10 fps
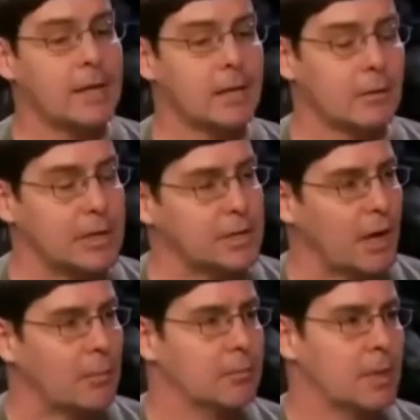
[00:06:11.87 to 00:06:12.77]
Andresen's
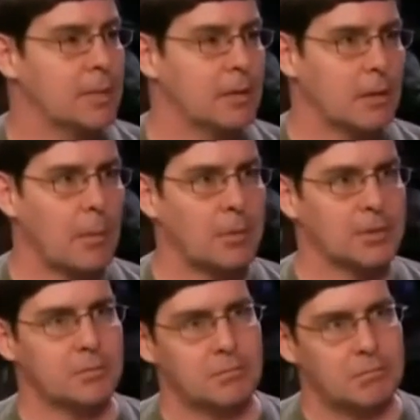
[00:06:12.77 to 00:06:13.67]
comments capture
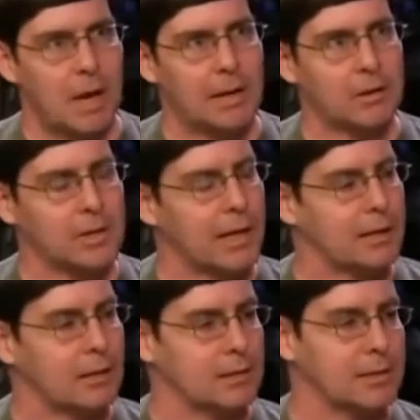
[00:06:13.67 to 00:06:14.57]
Bitcoin
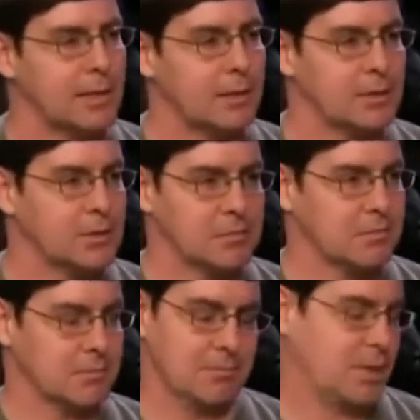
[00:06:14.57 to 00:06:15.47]
perfectly. He says
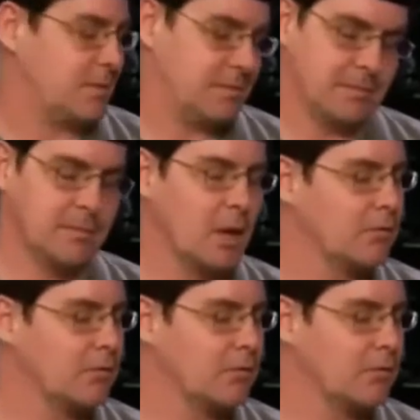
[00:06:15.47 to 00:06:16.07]
it's like better